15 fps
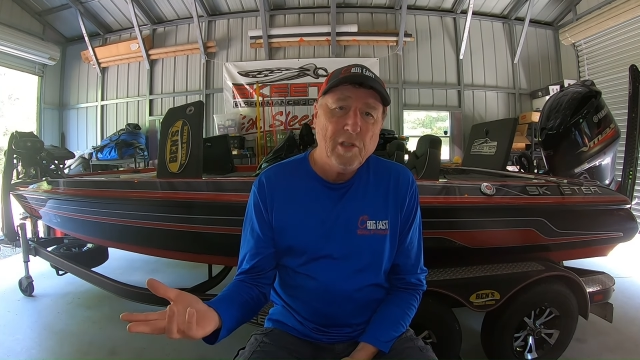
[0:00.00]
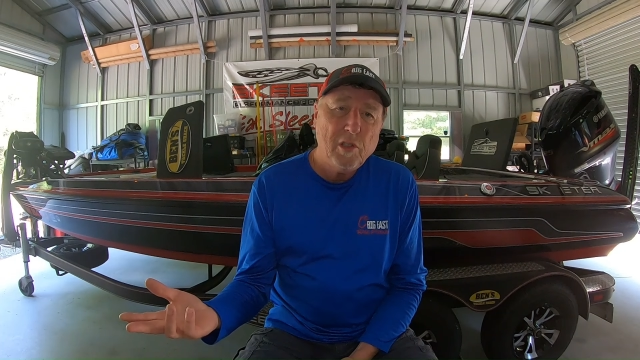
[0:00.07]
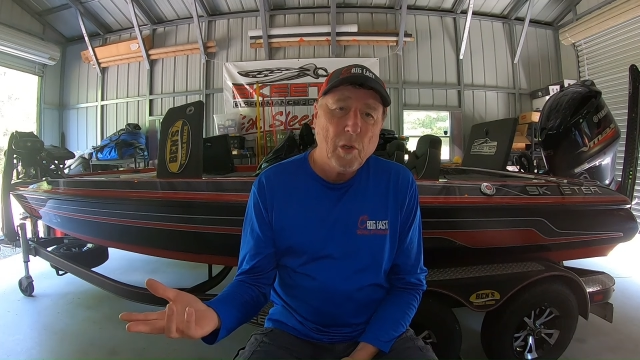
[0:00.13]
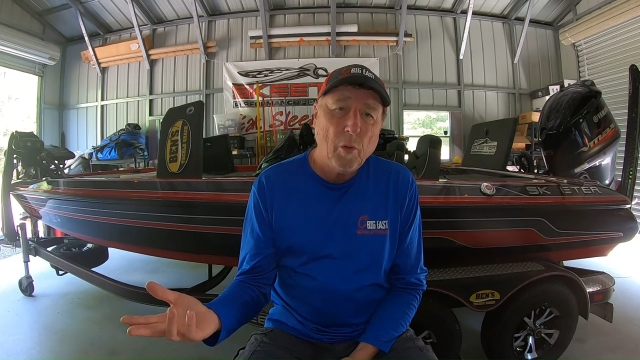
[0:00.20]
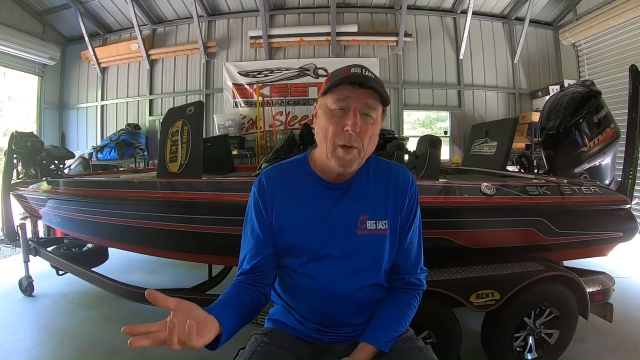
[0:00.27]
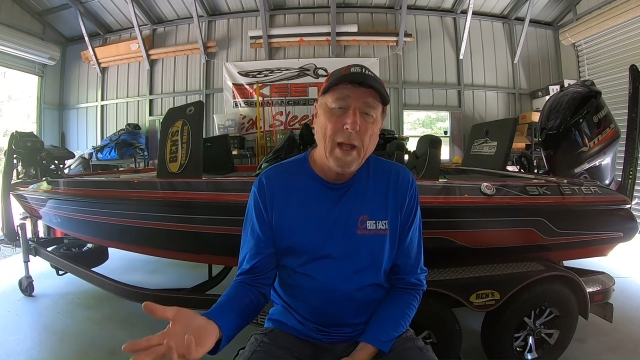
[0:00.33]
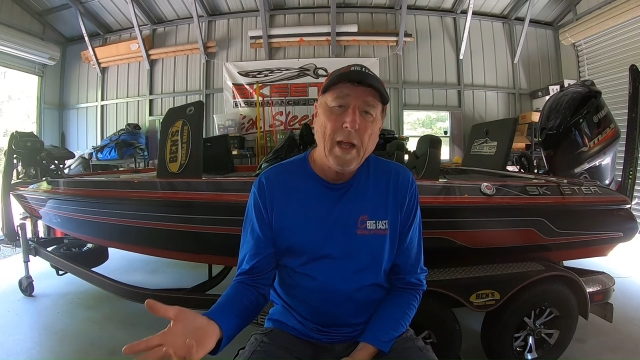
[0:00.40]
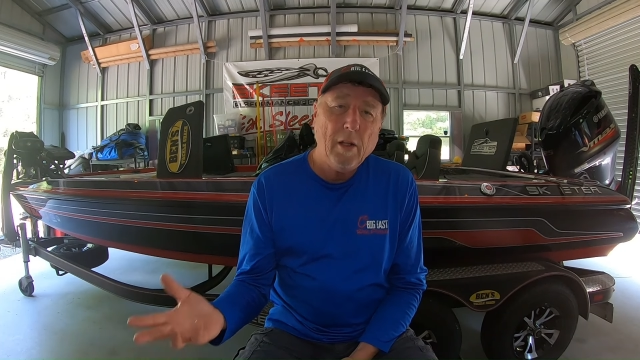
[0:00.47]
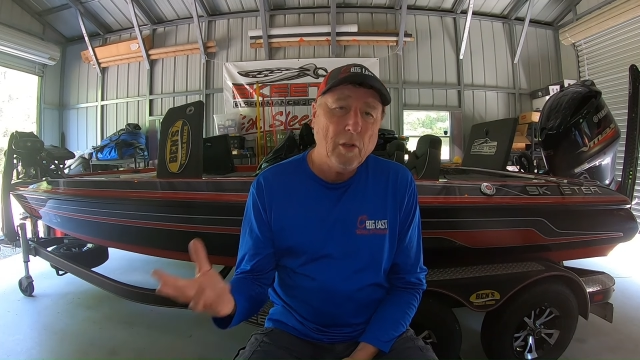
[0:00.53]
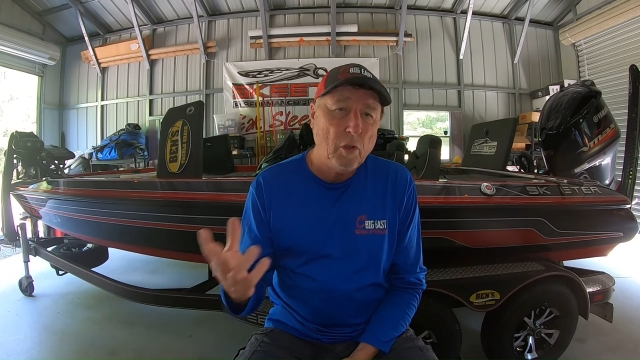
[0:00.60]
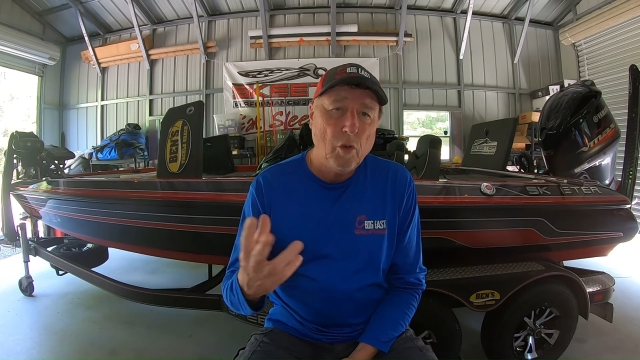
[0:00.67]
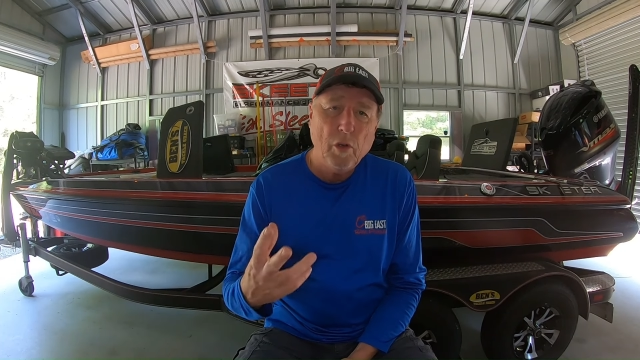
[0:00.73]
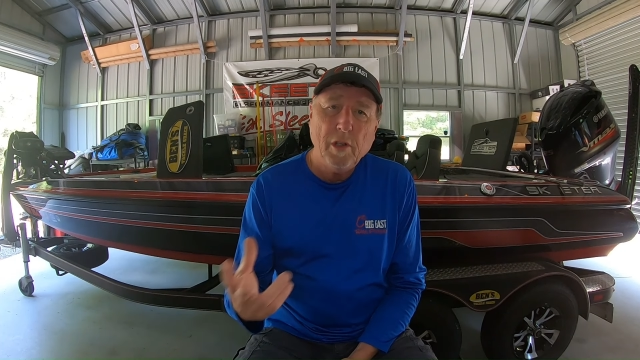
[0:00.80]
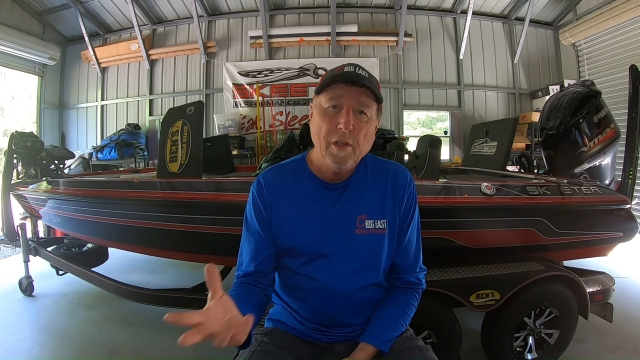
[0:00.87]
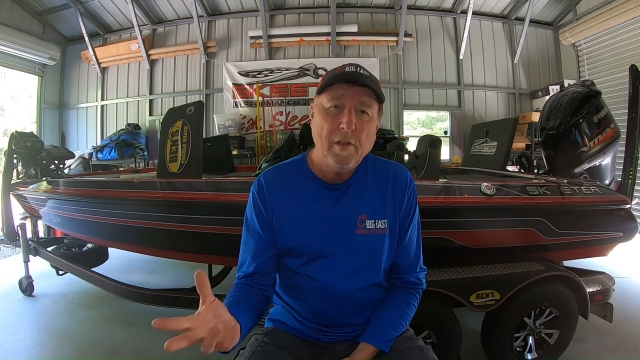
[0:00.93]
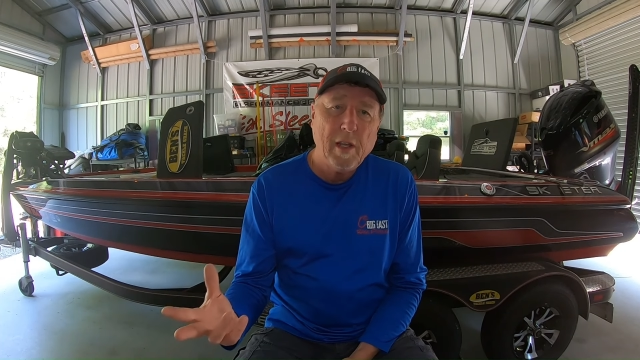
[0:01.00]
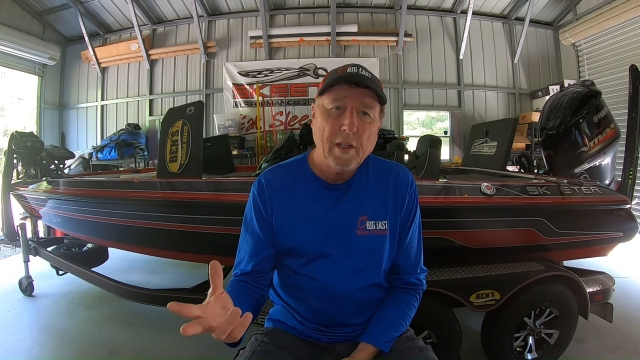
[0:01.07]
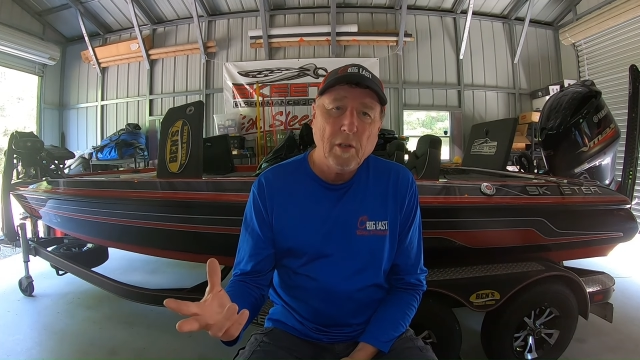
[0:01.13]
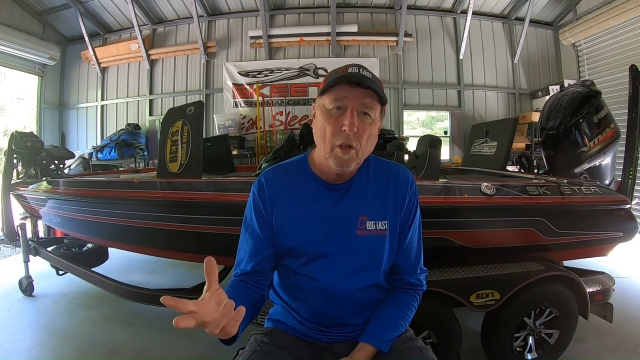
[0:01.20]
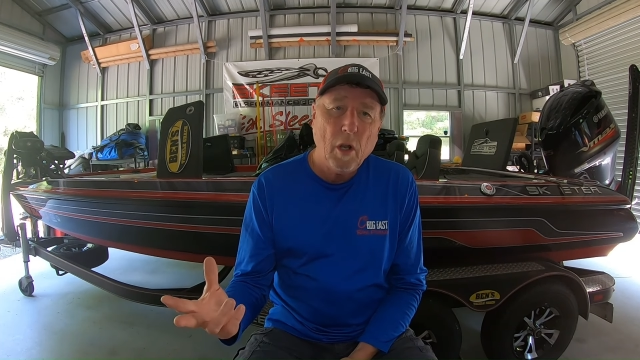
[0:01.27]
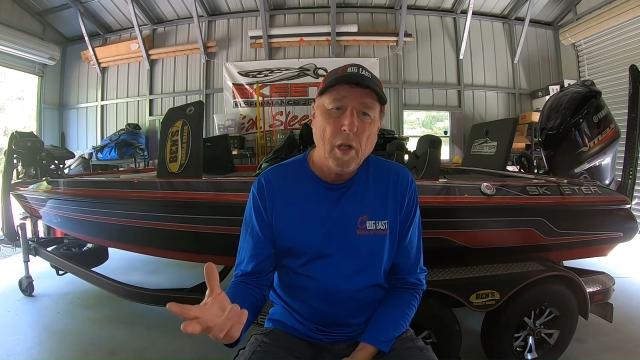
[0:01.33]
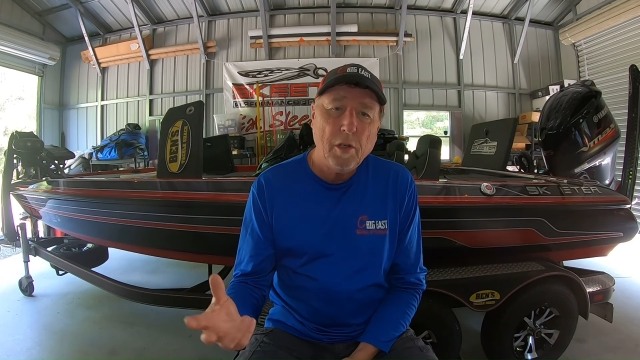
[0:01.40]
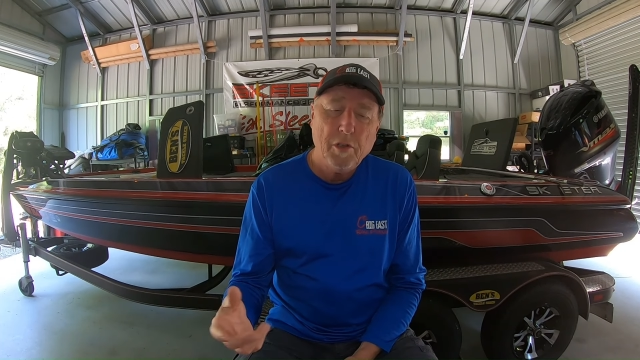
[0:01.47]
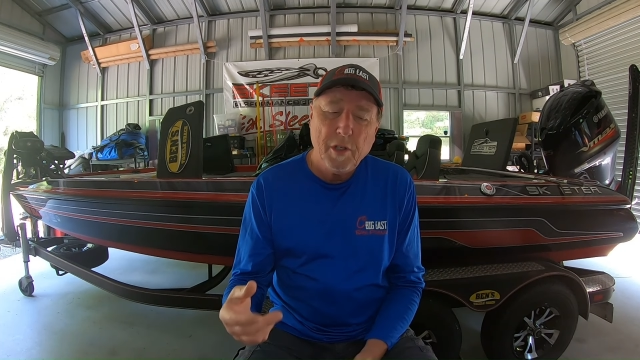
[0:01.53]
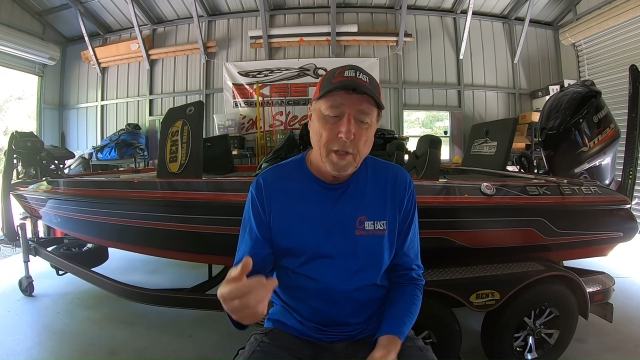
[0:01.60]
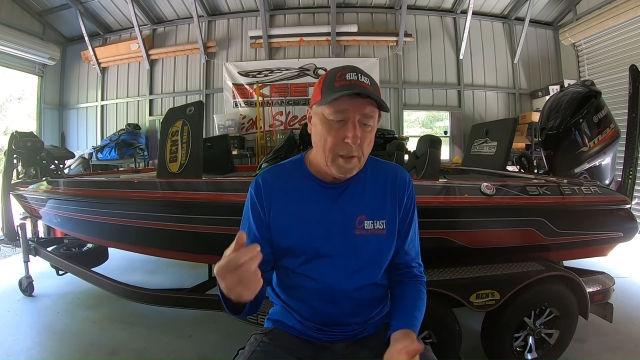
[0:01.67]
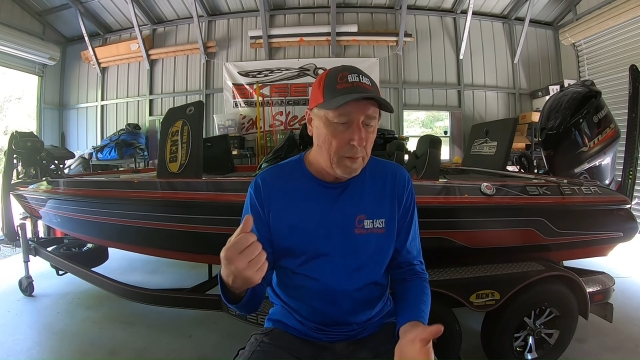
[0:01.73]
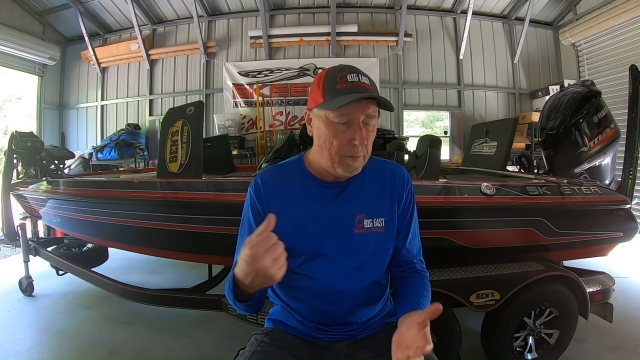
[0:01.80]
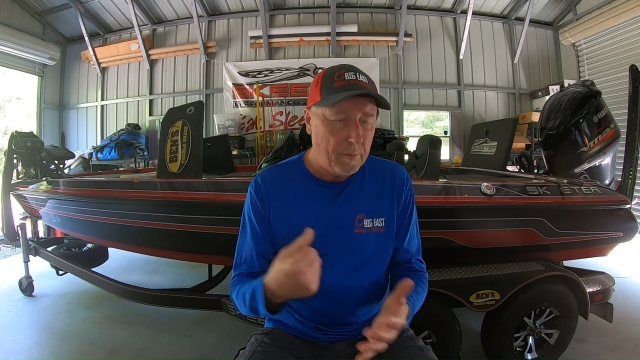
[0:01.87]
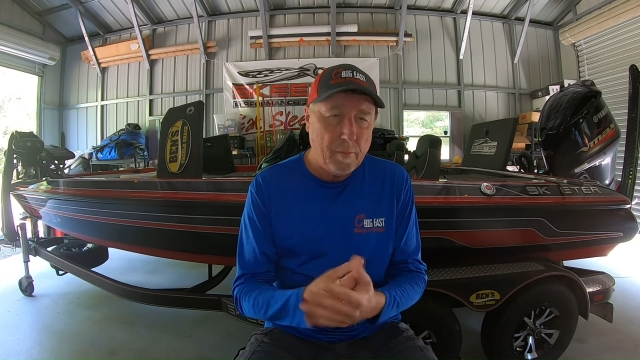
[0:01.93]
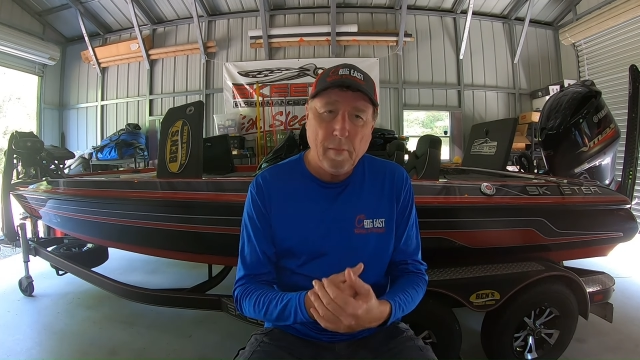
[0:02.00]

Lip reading: sonar, learn the technology,